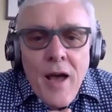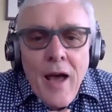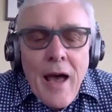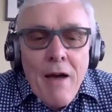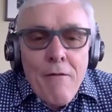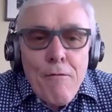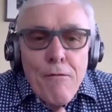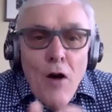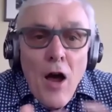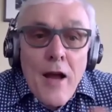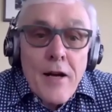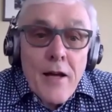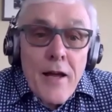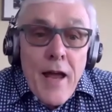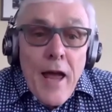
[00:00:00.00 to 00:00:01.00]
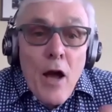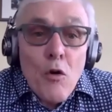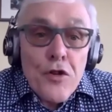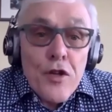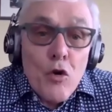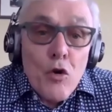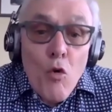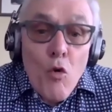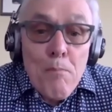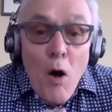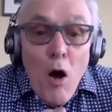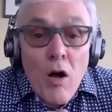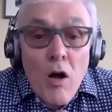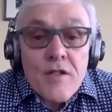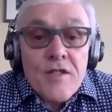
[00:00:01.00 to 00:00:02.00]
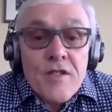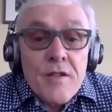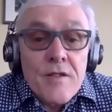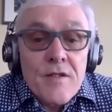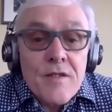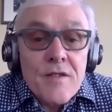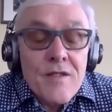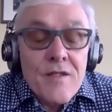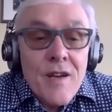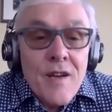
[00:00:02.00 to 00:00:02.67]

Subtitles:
And finally, health in all policies.